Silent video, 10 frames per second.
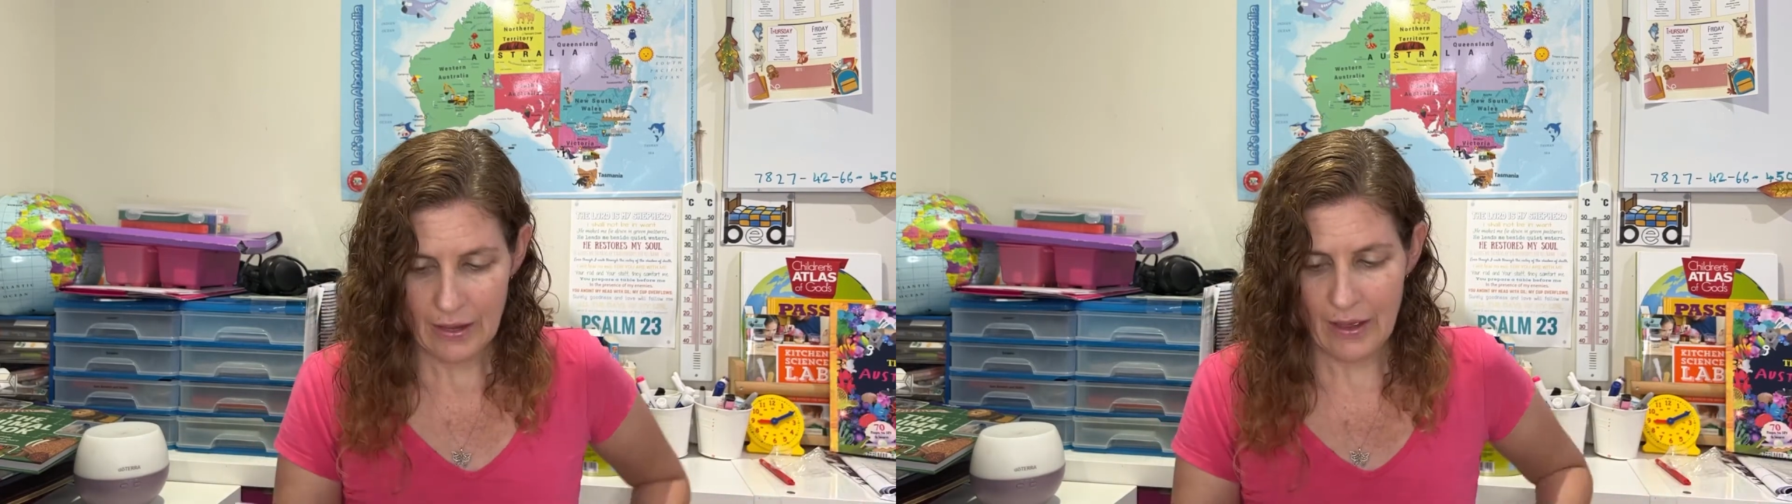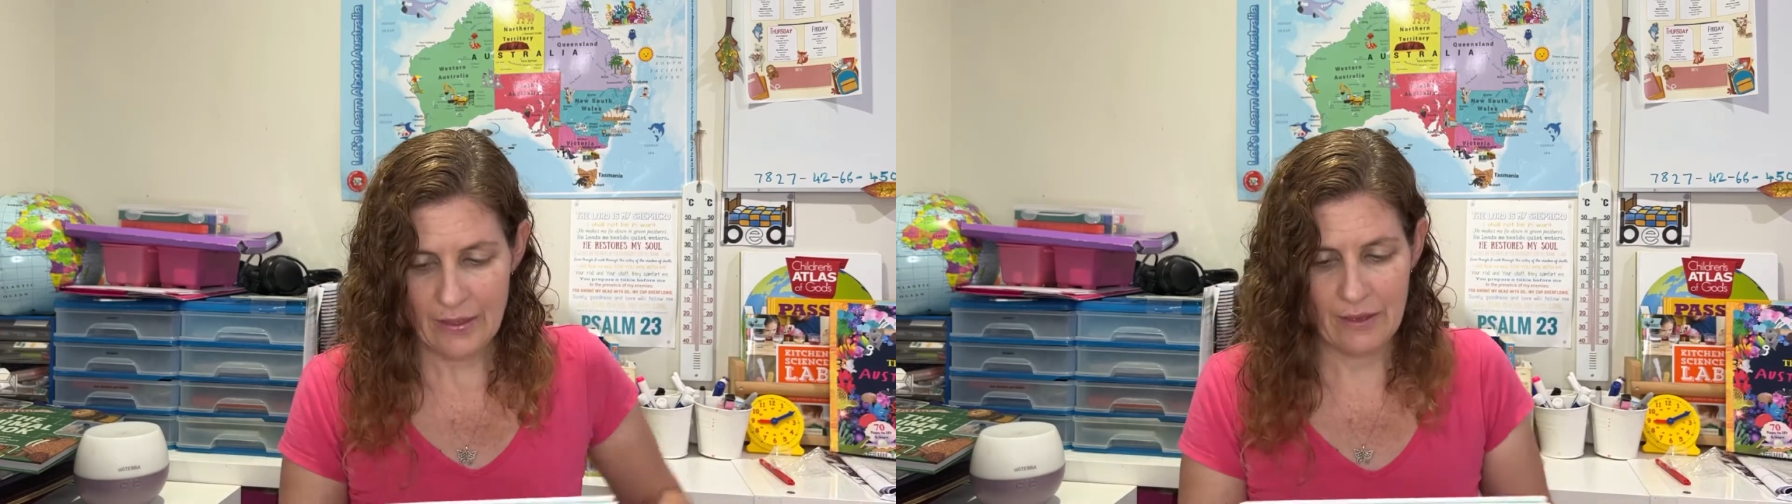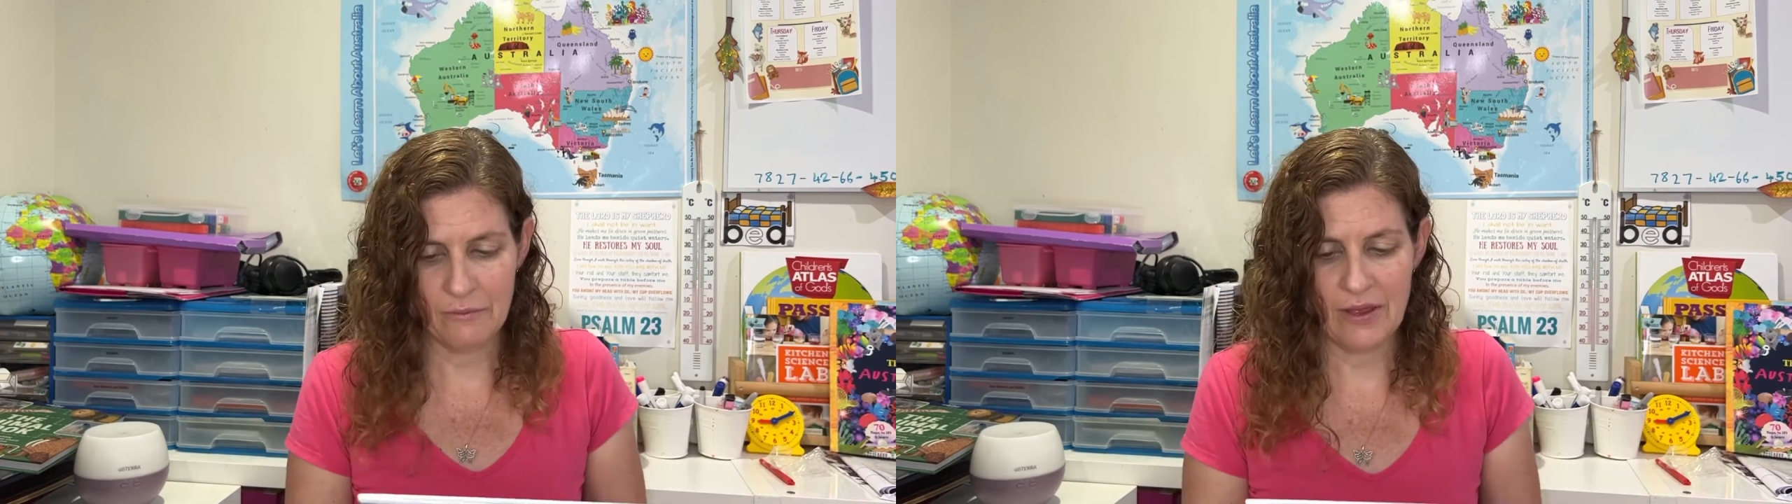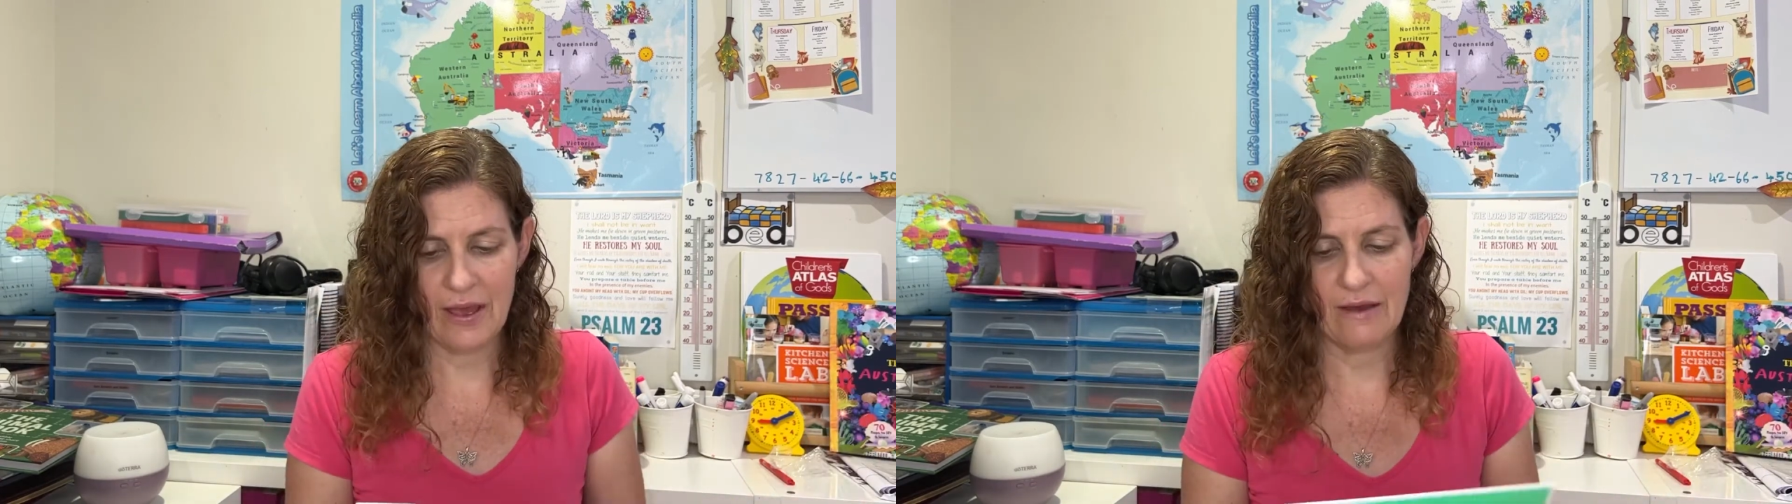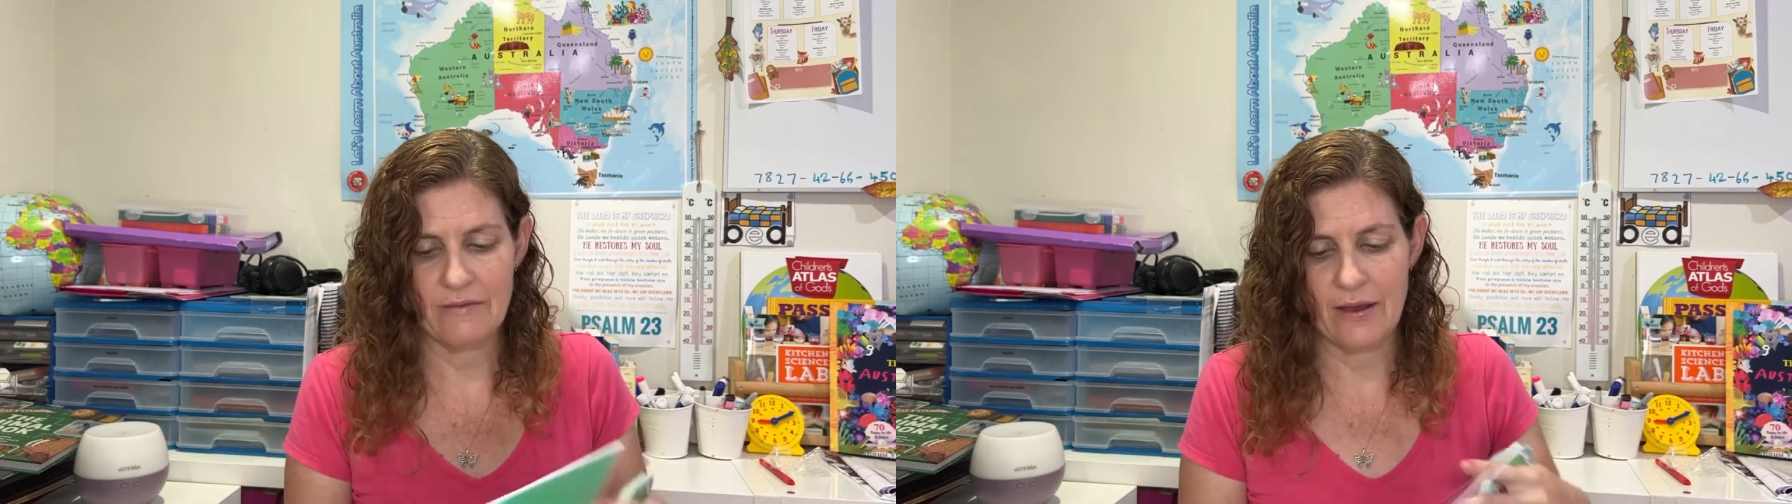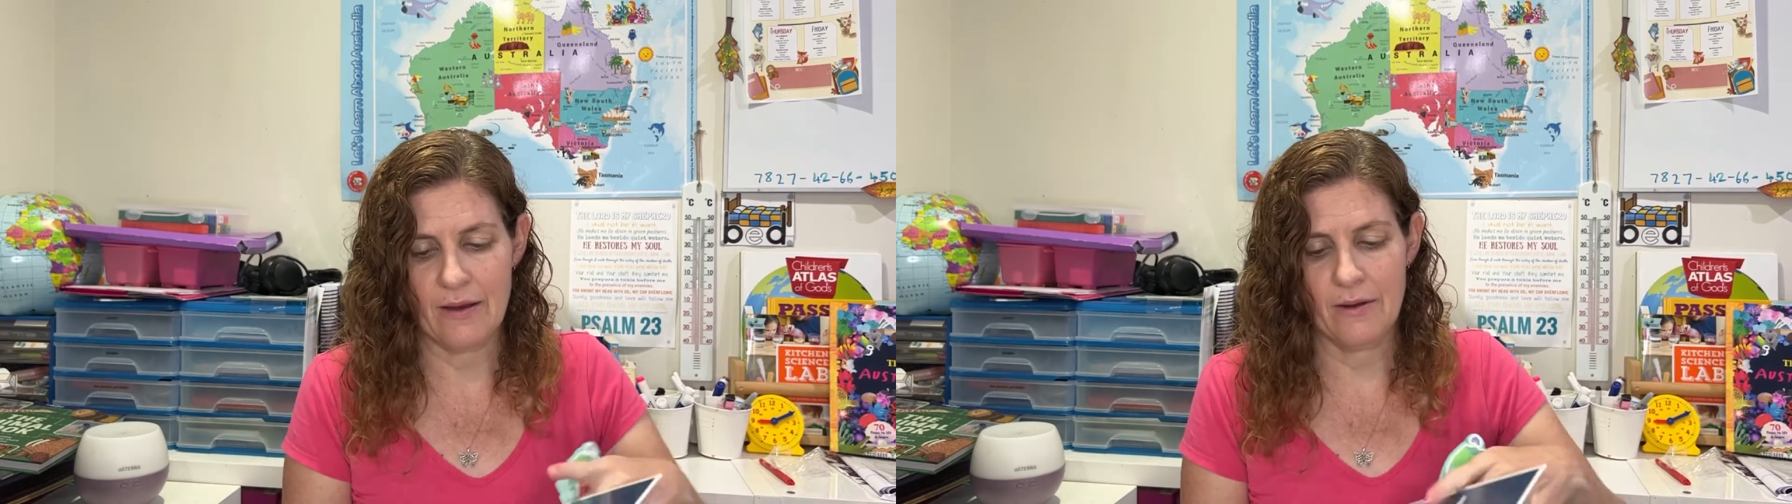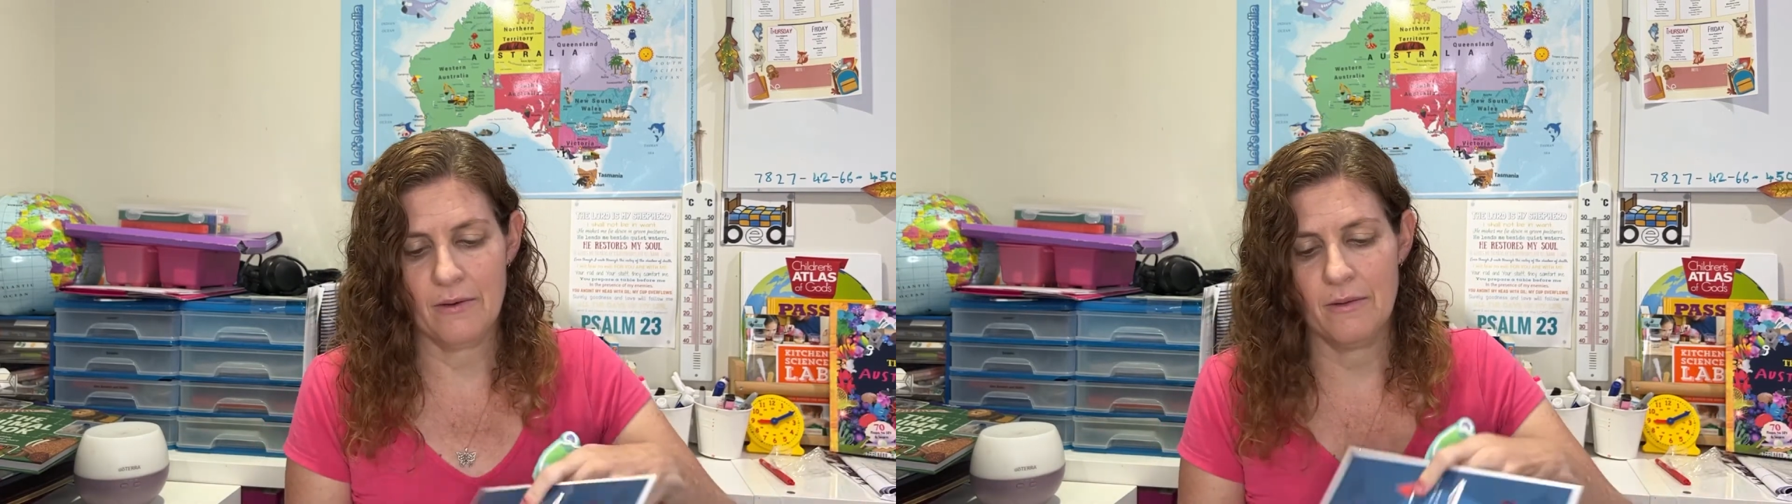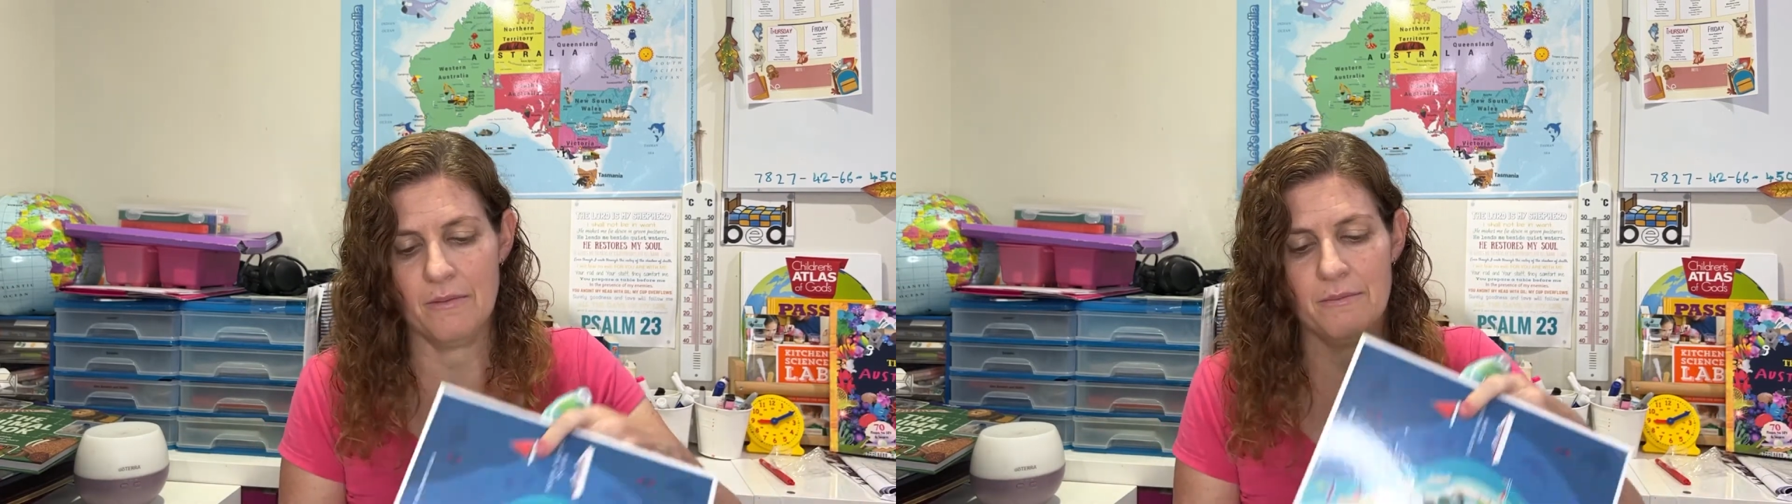And then we have our